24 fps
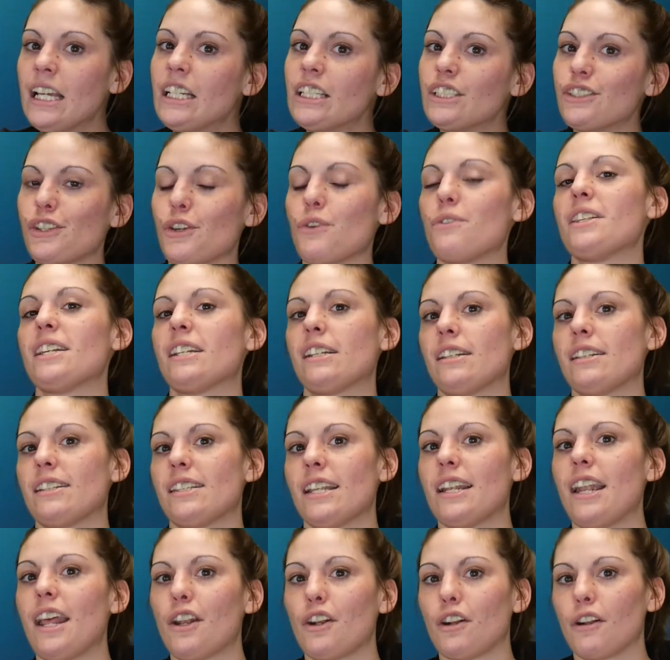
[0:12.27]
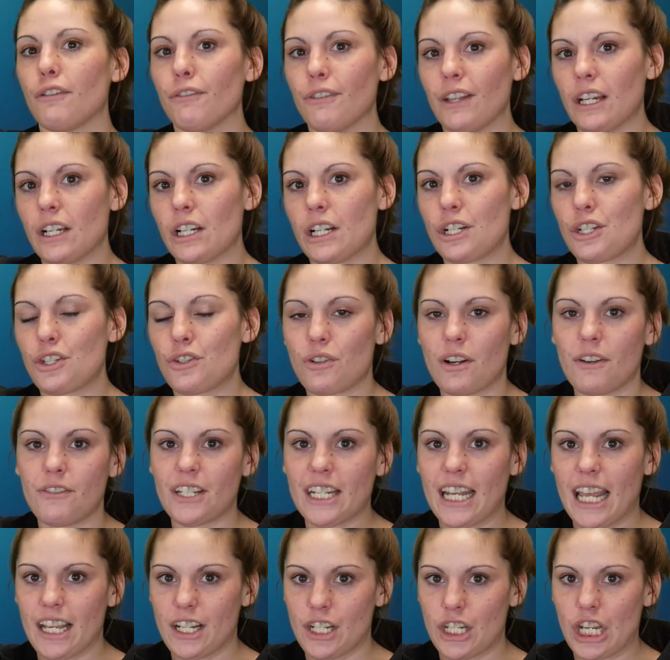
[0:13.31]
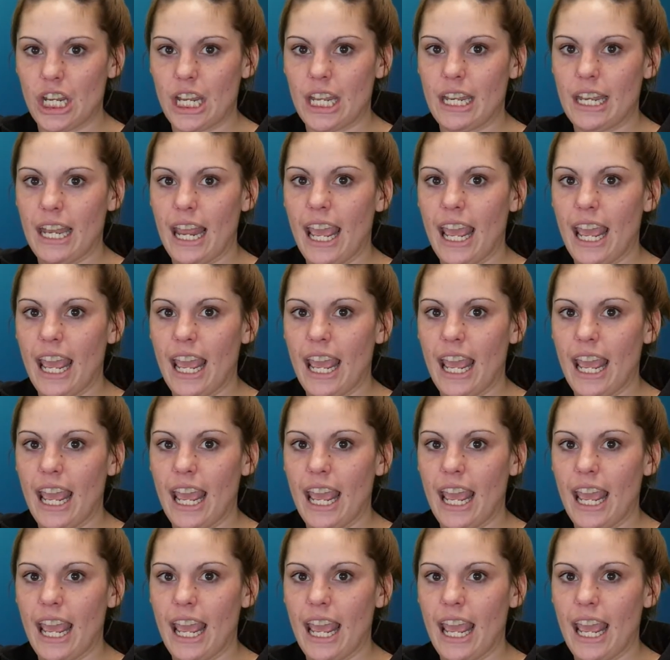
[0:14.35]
So this is an interference-driven engine,